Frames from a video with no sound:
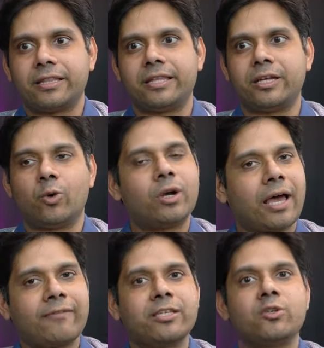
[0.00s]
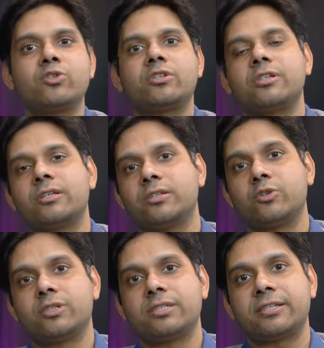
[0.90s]
They don't have a U G C,
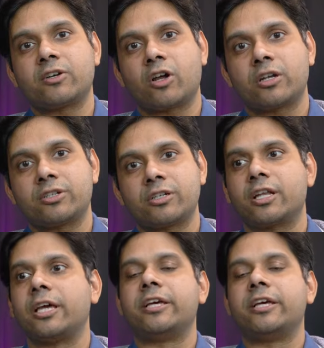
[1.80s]
U G C recognition.